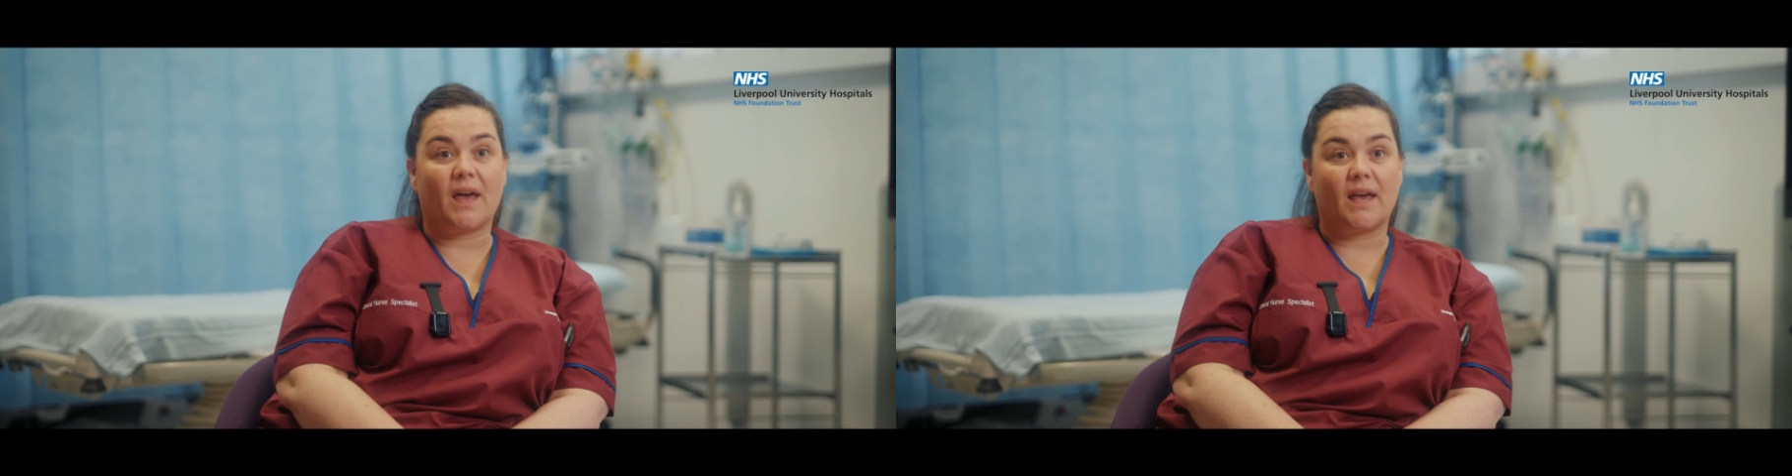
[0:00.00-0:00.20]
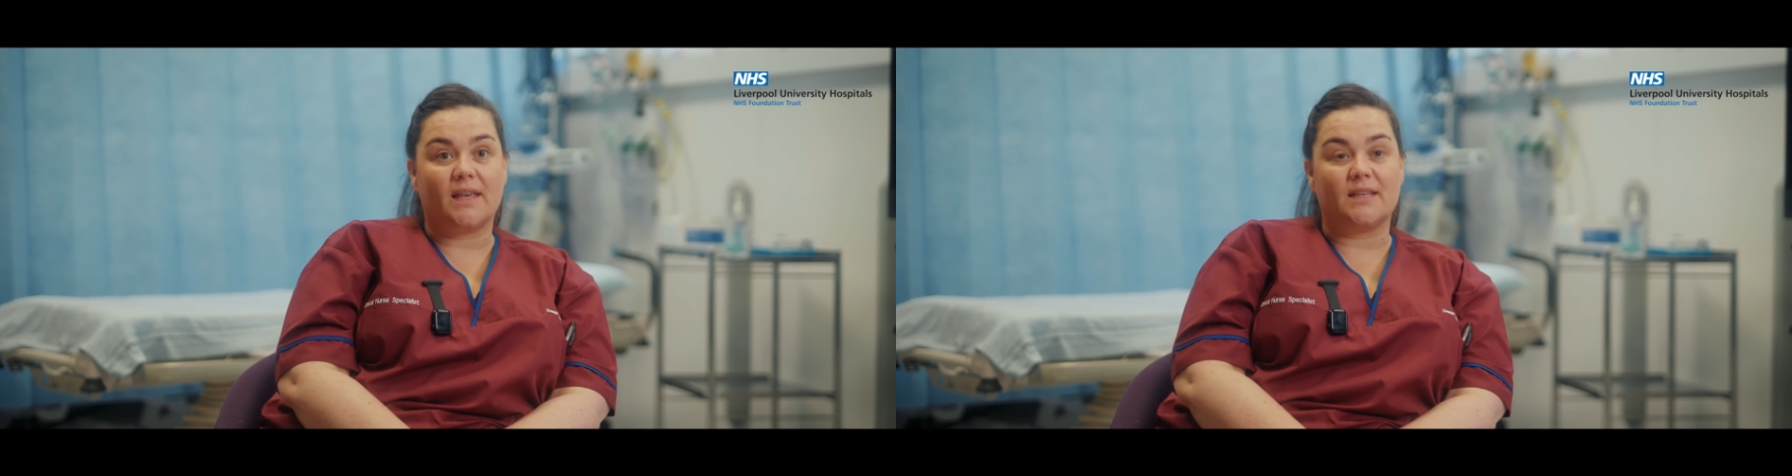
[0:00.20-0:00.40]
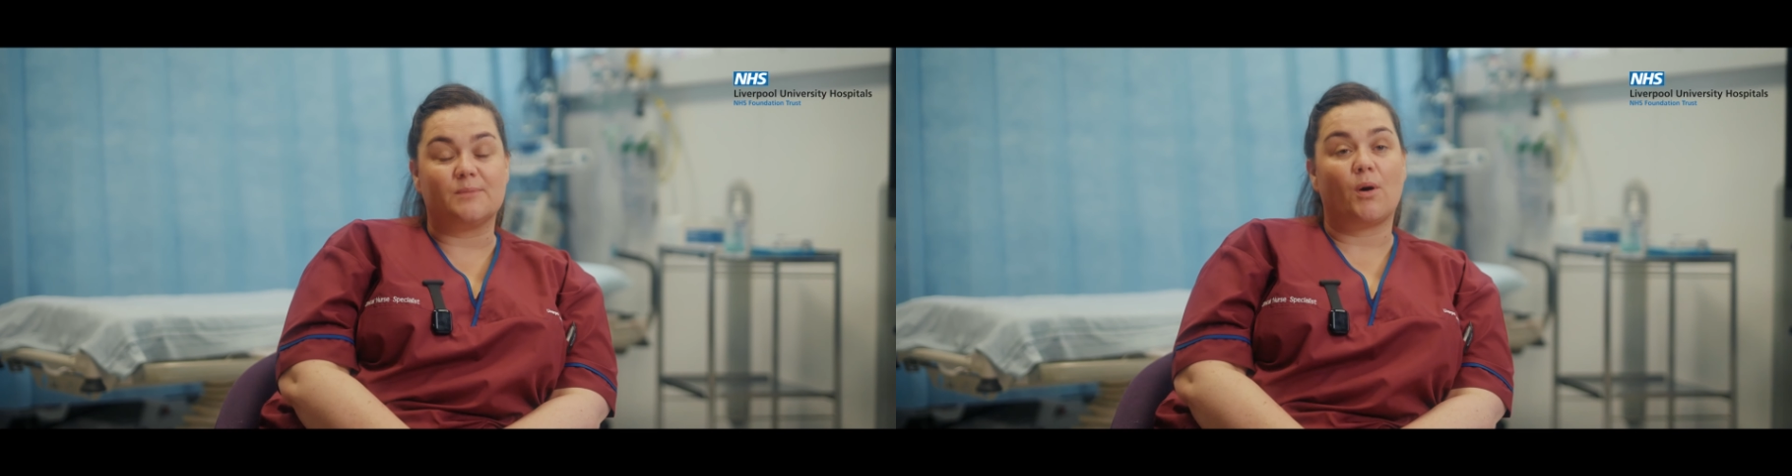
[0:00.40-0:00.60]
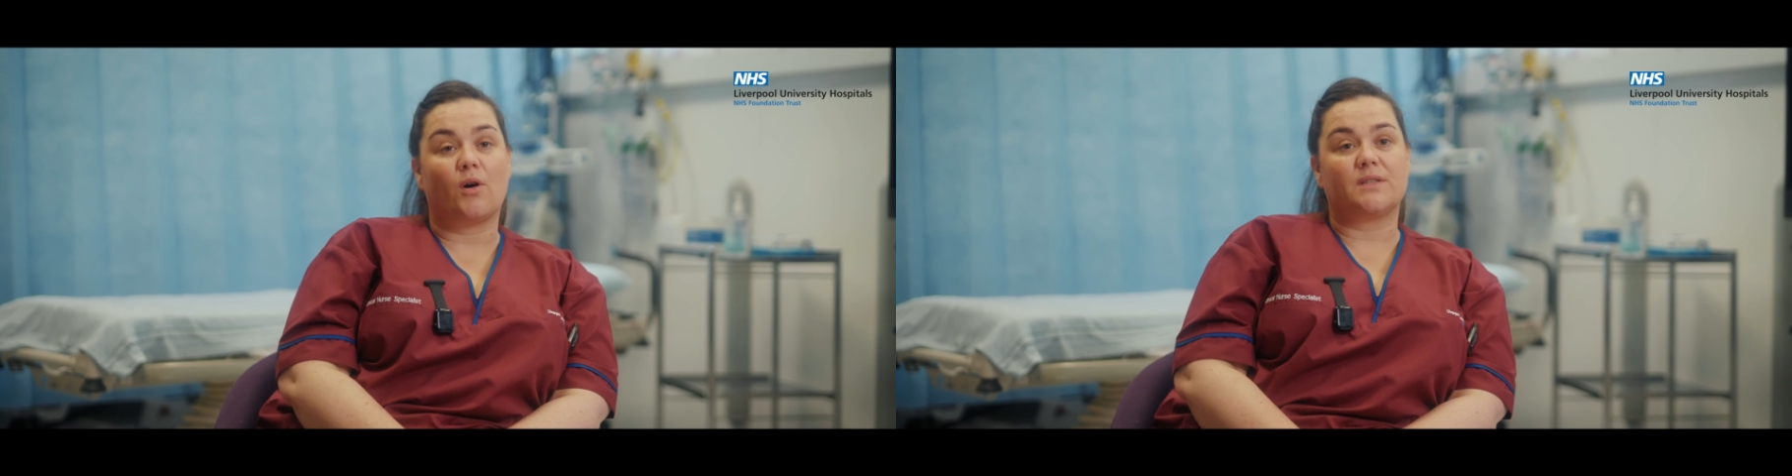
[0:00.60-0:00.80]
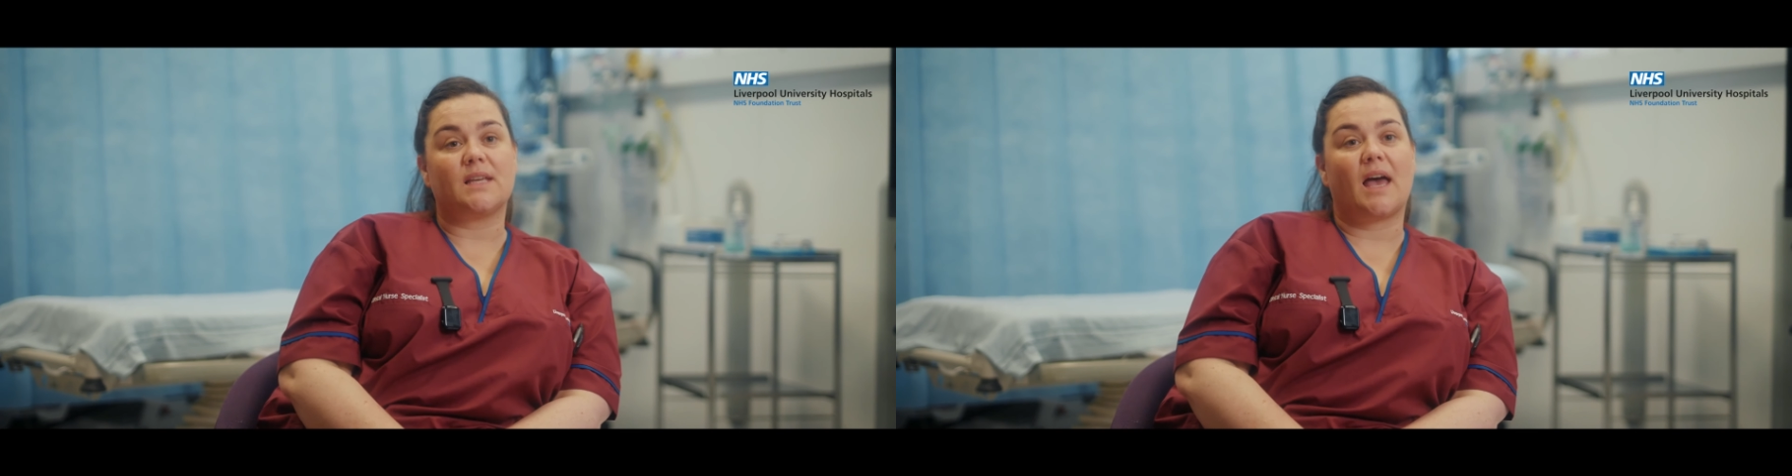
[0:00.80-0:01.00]
that is
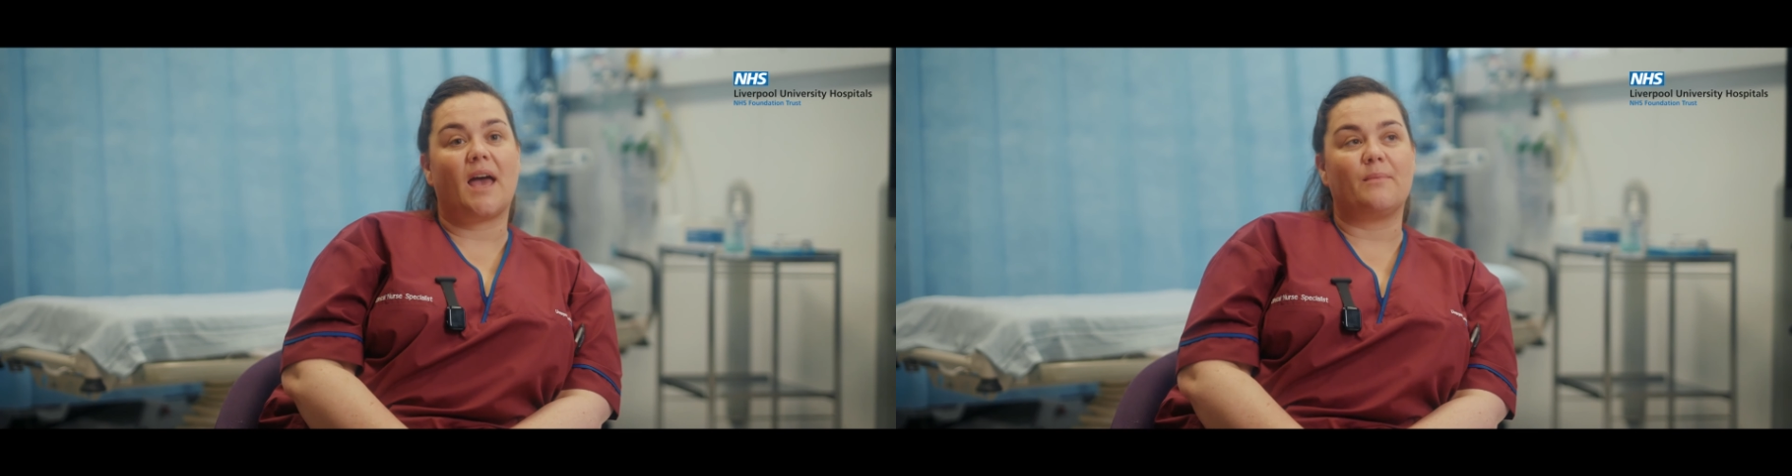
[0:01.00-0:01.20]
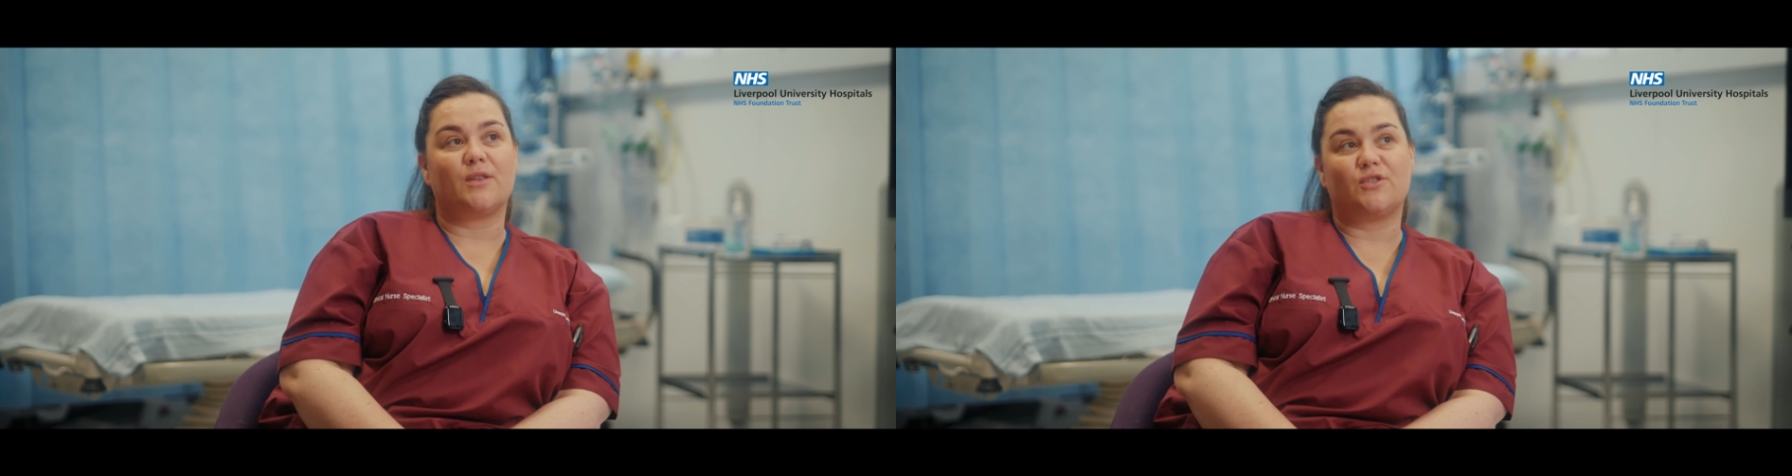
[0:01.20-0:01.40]
part-time.